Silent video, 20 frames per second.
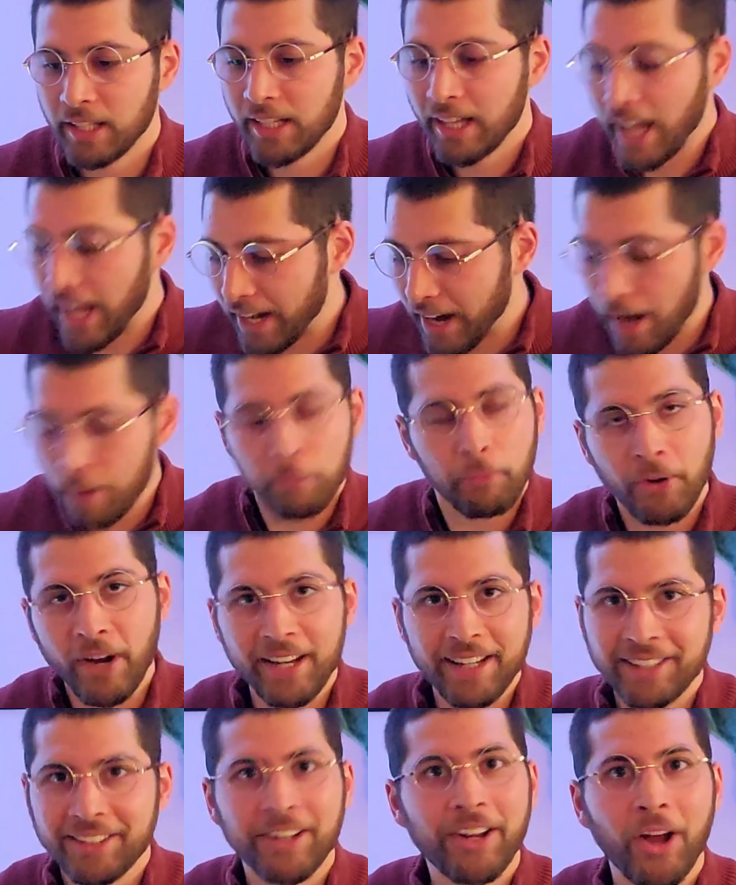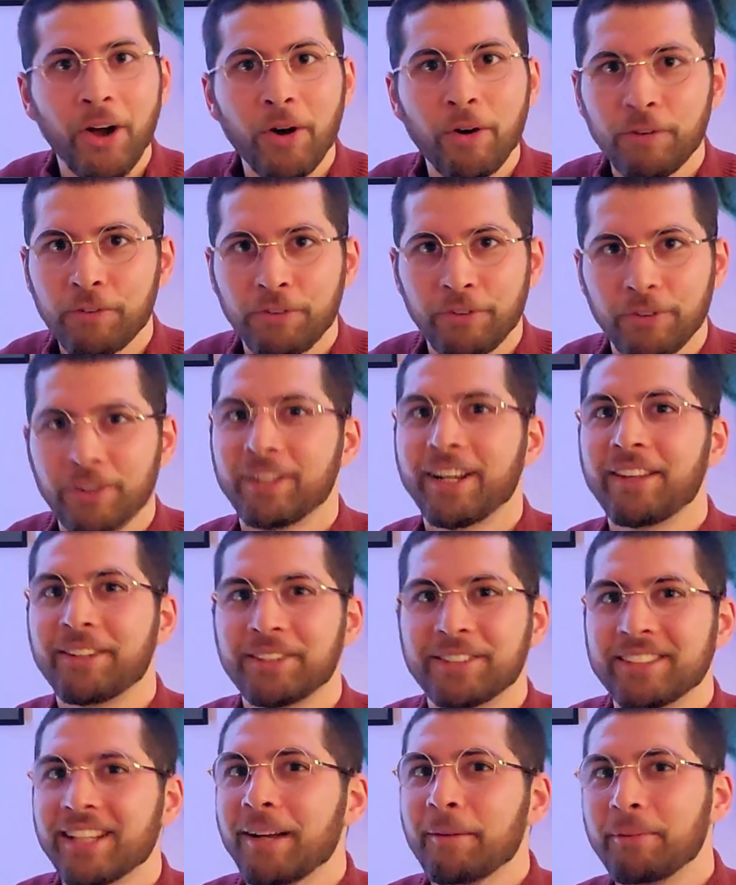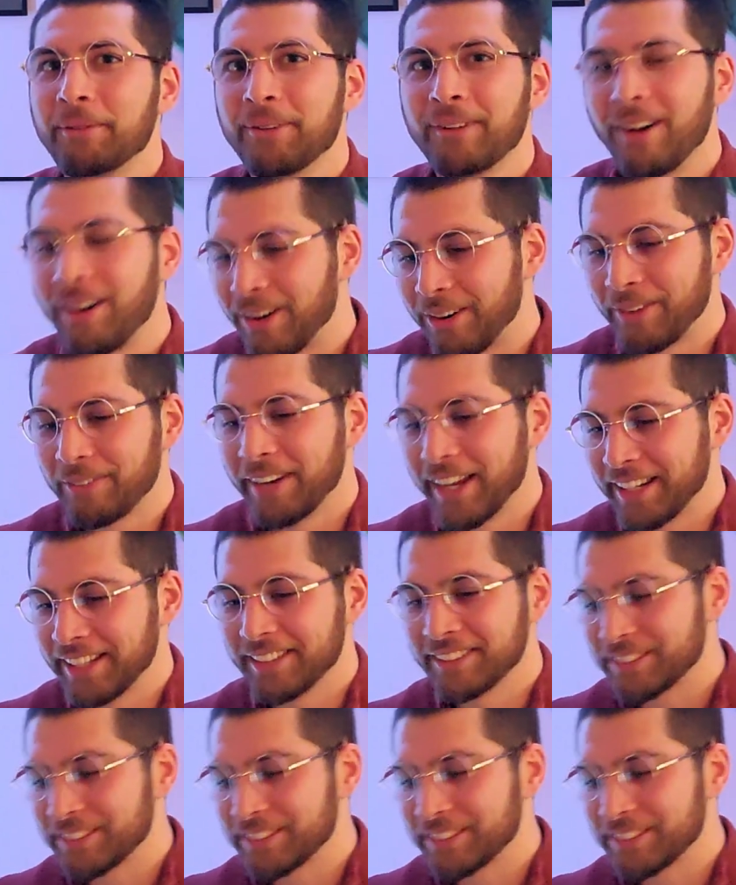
And I'm ready to go for another sample already.